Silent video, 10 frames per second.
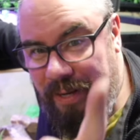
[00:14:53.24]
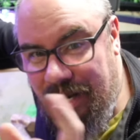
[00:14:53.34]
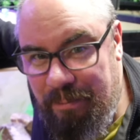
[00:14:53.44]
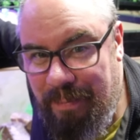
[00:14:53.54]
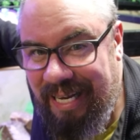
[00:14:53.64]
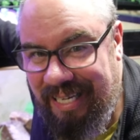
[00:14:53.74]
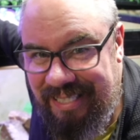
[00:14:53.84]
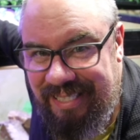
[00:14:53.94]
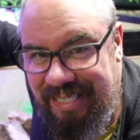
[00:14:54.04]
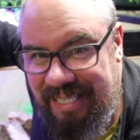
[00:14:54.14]
but come back
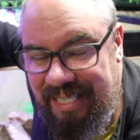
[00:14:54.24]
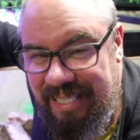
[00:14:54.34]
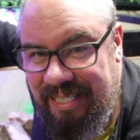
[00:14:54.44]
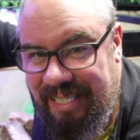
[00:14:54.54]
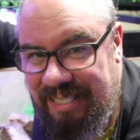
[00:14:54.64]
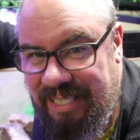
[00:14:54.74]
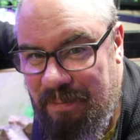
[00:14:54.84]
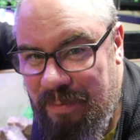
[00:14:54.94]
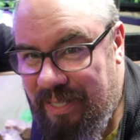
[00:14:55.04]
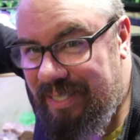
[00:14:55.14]
and see next
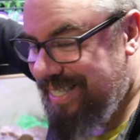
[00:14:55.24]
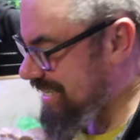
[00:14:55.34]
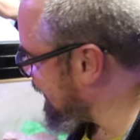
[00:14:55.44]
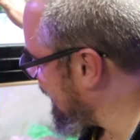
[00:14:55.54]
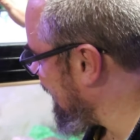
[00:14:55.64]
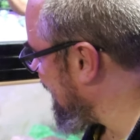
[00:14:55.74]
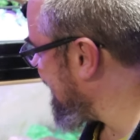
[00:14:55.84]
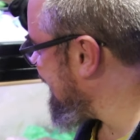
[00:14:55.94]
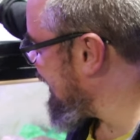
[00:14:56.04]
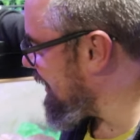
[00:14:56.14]
time, because this thing,
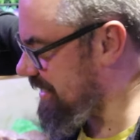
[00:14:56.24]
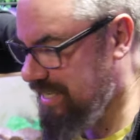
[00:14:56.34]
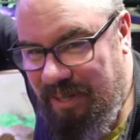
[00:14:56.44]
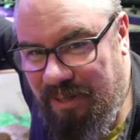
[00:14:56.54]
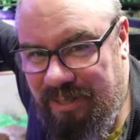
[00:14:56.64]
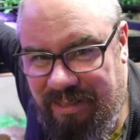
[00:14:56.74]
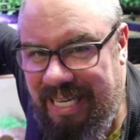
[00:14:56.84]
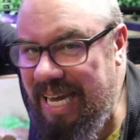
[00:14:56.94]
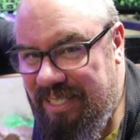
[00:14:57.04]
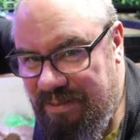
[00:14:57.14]
it takes a good
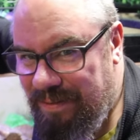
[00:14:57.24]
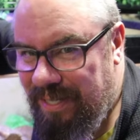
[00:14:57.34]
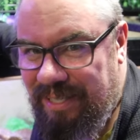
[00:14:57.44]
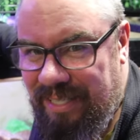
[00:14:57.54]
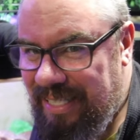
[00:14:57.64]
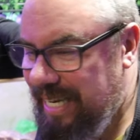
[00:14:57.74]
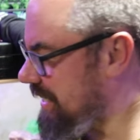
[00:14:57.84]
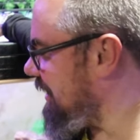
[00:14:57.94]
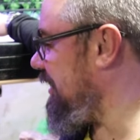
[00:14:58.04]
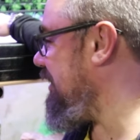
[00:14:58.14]
day to fill and
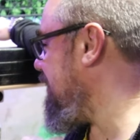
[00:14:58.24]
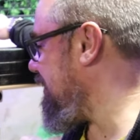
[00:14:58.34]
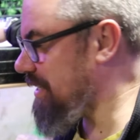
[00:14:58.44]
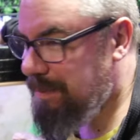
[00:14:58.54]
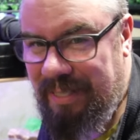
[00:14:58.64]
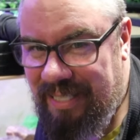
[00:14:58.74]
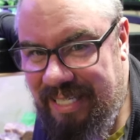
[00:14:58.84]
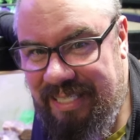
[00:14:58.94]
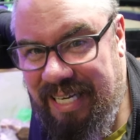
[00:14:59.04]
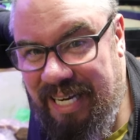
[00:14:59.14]
then another couple of
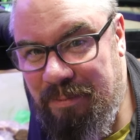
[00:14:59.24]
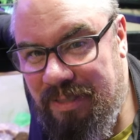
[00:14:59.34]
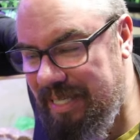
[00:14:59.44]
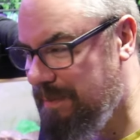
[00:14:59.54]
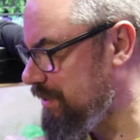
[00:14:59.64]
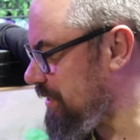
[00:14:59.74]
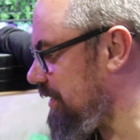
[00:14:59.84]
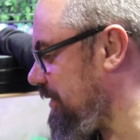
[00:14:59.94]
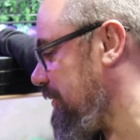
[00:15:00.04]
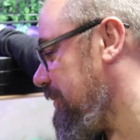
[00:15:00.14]
days to get up to
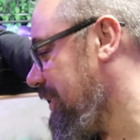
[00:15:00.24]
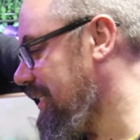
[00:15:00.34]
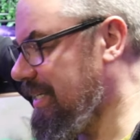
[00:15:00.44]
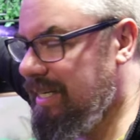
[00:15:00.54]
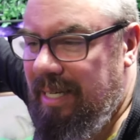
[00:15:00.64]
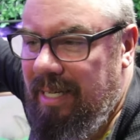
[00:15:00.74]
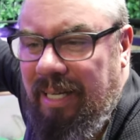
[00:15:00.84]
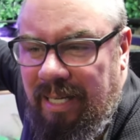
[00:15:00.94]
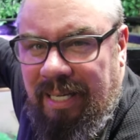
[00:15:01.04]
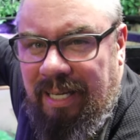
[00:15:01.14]
temperature, so
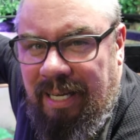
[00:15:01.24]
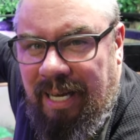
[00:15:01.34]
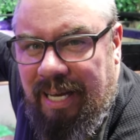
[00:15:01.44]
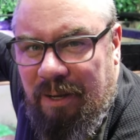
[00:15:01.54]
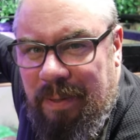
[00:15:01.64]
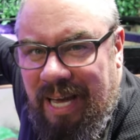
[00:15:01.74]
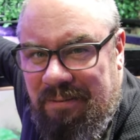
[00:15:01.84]
it'll be